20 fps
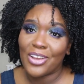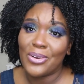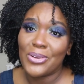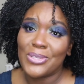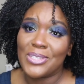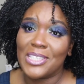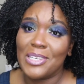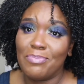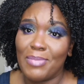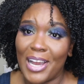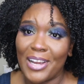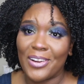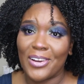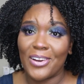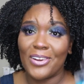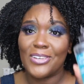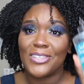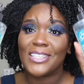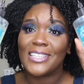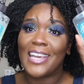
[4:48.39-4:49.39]
It goes to my
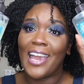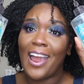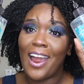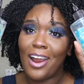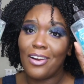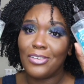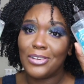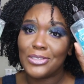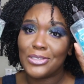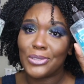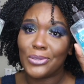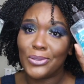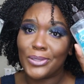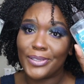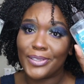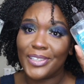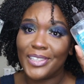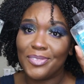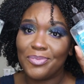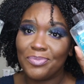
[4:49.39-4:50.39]
girls, Carol
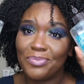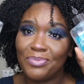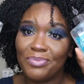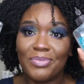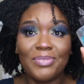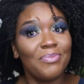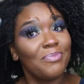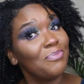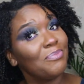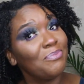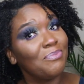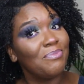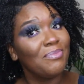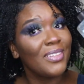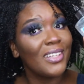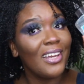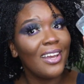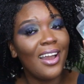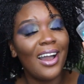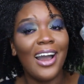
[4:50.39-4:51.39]
Daughter.
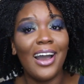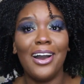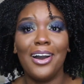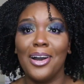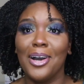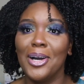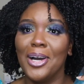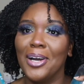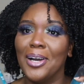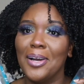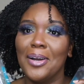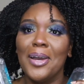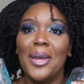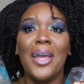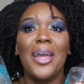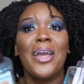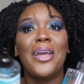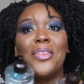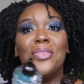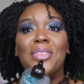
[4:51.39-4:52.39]
Uh,
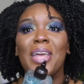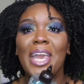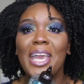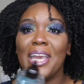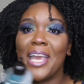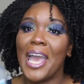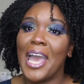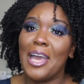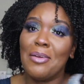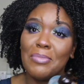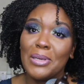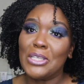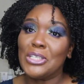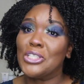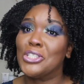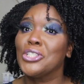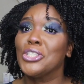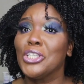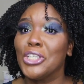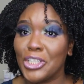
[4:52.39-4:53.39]
they had me
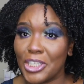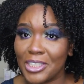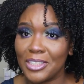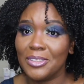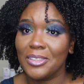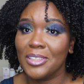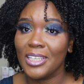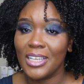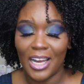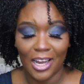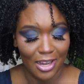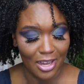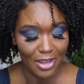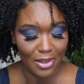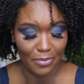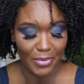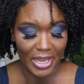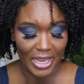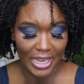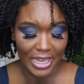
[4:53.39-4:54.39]
shook.
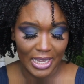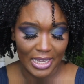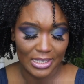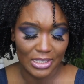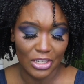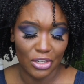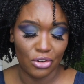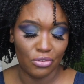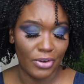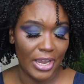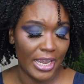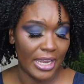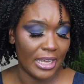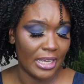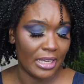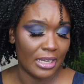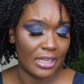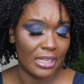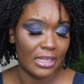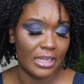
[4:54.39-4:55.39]
Um, it is a
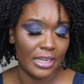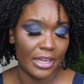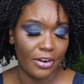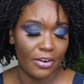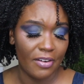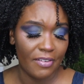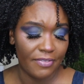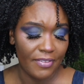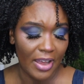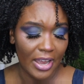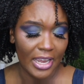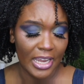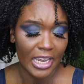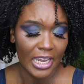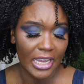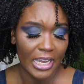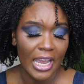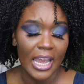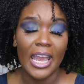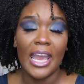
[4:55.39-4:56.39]
great
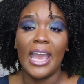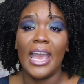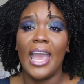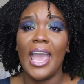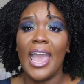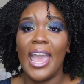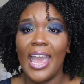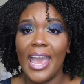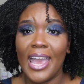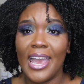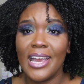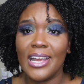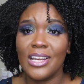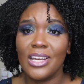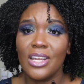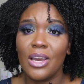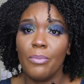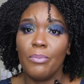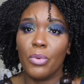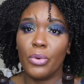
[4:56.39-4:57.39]
clarifying
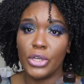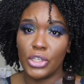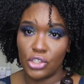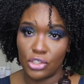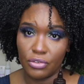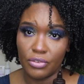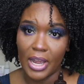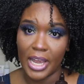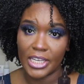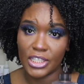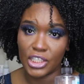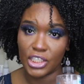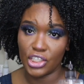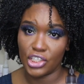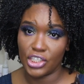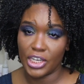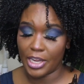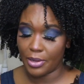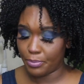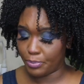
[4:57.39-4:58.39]
and moisturizing
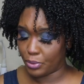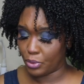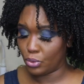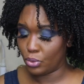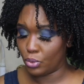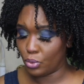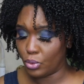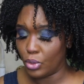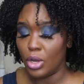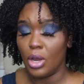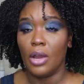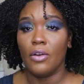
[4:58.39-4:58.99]
shampoo.